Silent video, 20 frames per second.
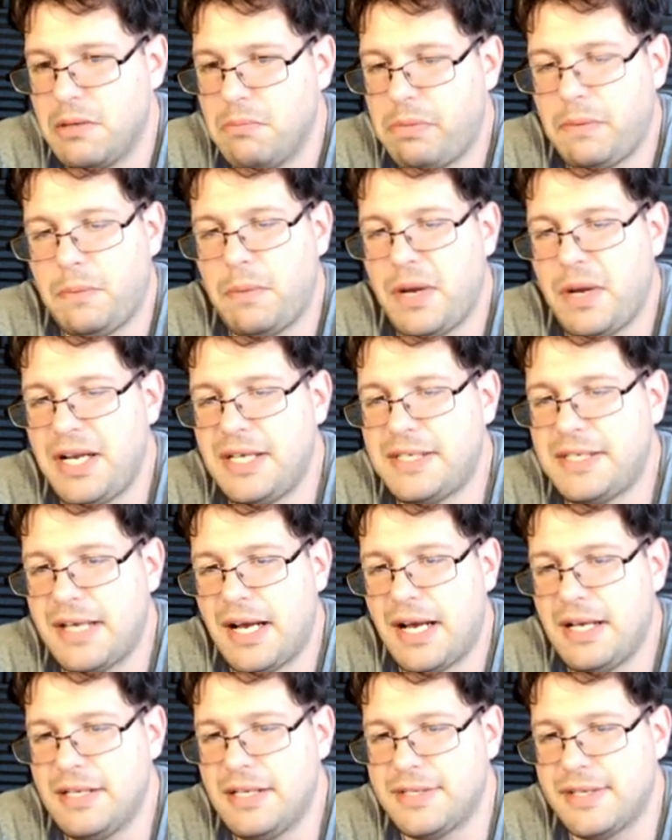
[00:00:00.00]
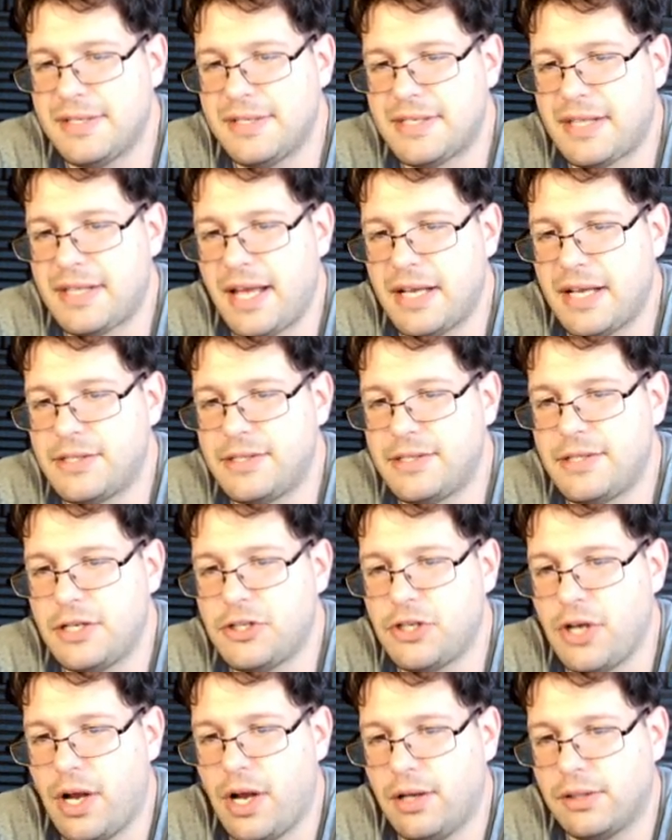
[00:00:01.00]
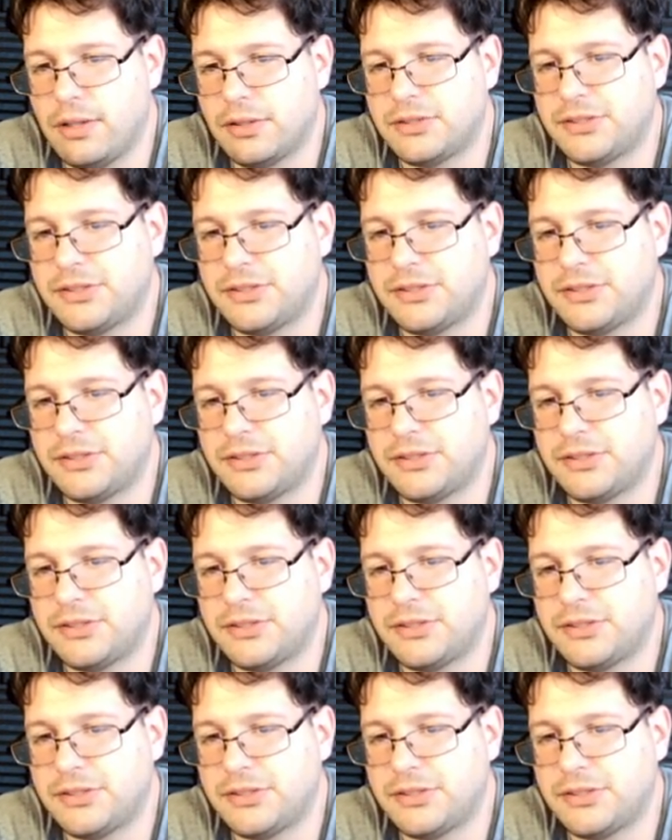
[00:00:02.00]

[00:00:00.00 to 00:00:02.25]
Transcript: But when it does, it's like such a